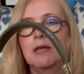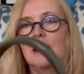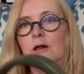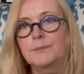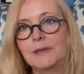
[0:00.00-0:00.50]

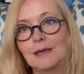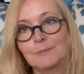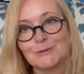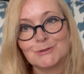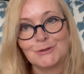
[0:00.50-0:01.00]
I'll be
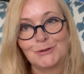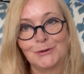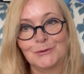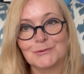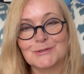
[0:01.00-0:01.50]
able to
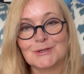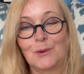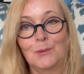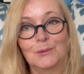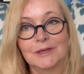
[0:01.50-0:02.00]
use
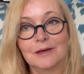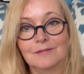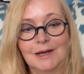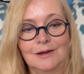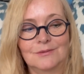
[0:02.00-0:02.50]
all year
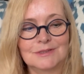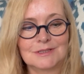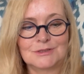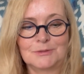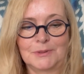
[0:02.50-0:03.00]
round,
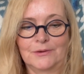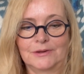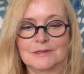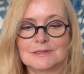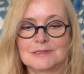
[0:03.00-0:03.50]
to be
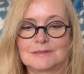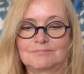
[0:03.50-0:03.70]
honest.